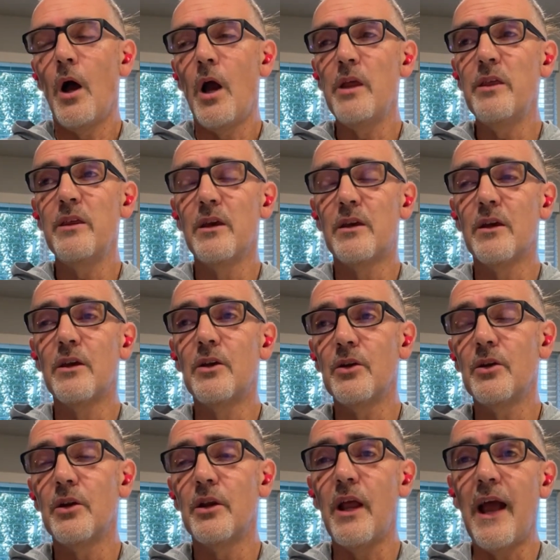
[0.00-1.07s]
I think a
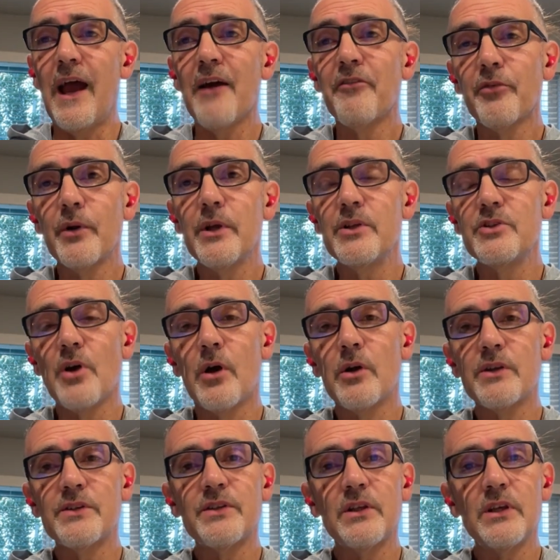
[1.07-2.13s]
good average,
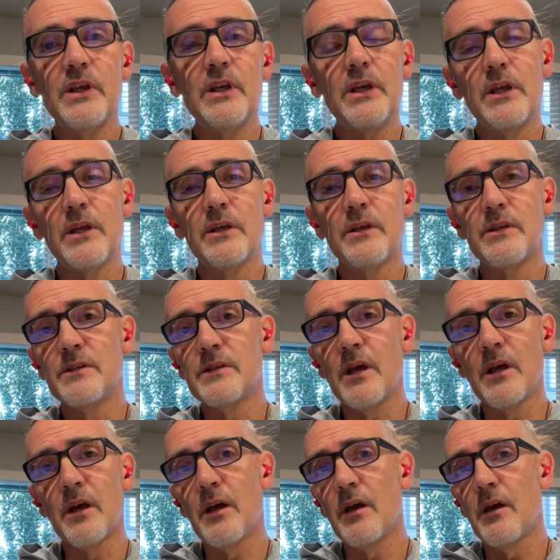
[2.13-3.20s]
honestly,
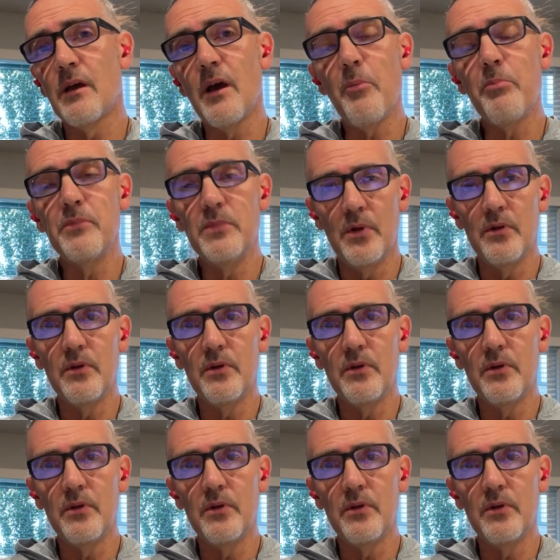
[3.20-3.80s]
is a